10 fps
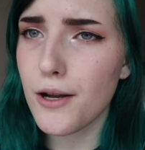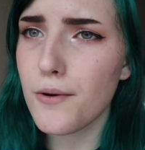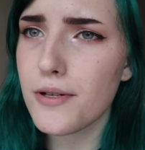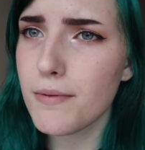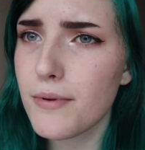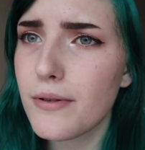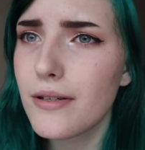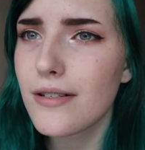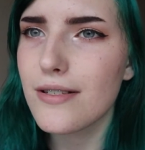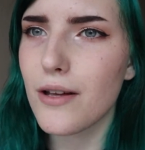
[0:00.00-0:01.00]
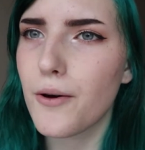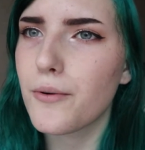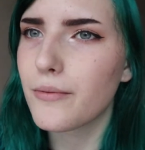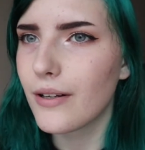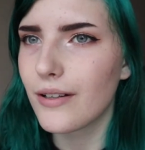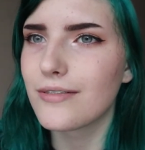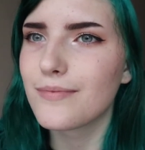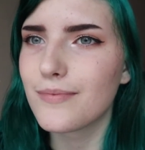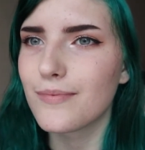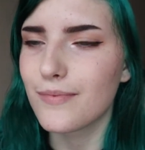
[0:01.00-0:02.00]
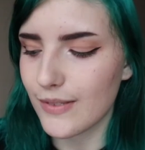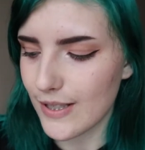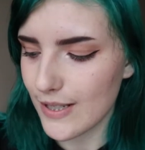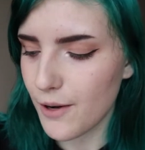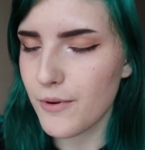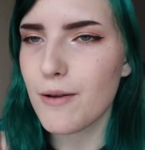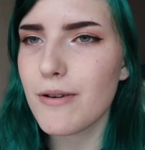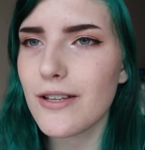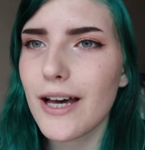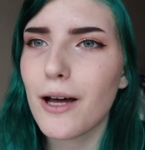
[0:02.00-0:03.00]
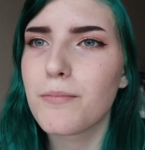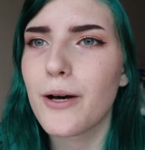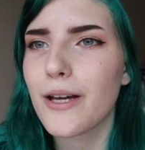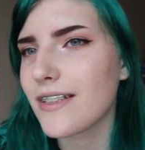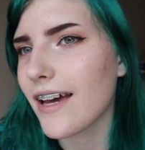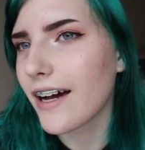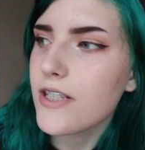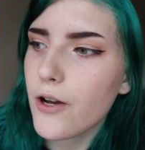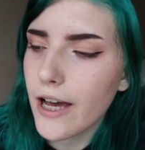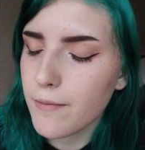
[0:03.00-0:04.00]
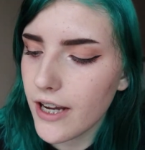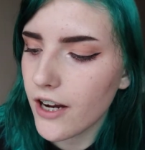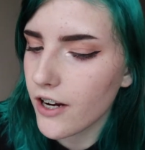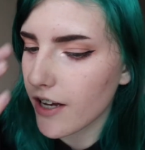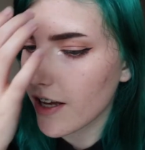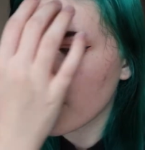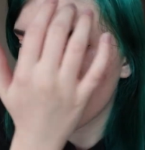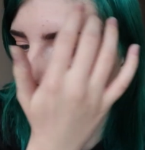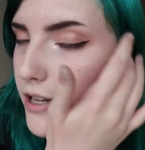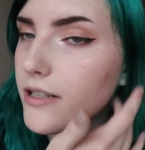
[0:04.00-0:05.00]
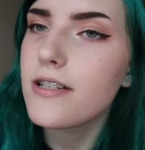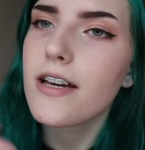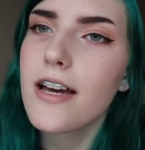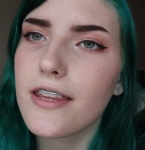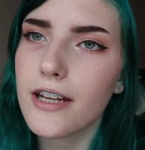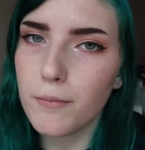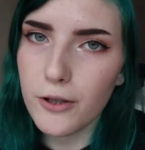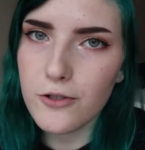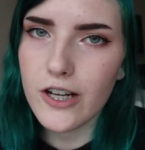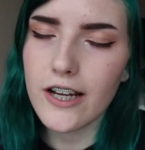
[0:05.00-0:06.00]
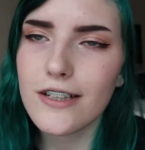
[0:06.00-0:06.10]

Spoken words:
noticeable, so let's not worry about that. But yeah, so I had my hair cut and then I blow dried